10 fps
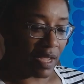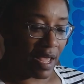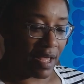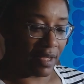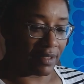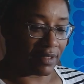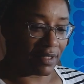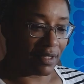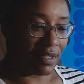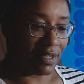And
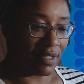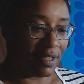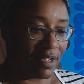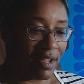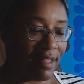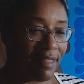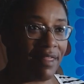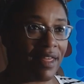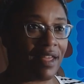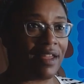
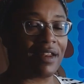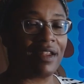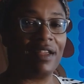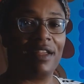then